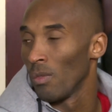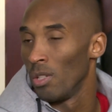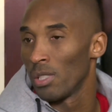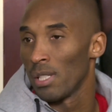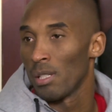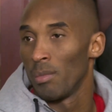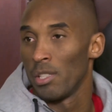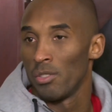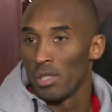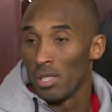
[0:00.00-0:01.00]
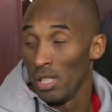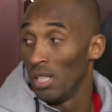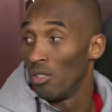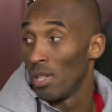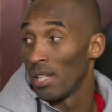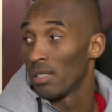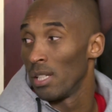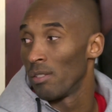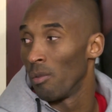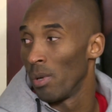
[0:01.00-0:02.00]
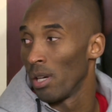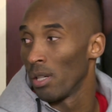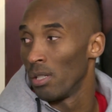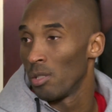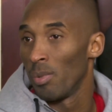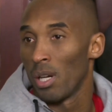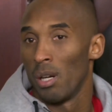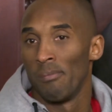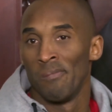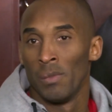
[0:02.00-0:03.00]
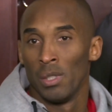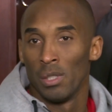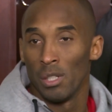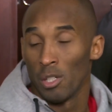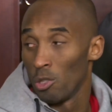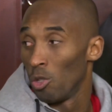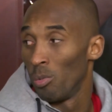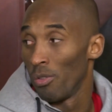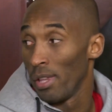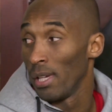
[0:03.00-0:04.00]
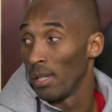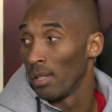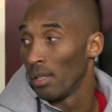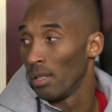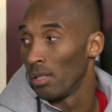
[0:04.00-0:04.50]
I mean, it's not something that you just see in the United States of America. It's become a global thing.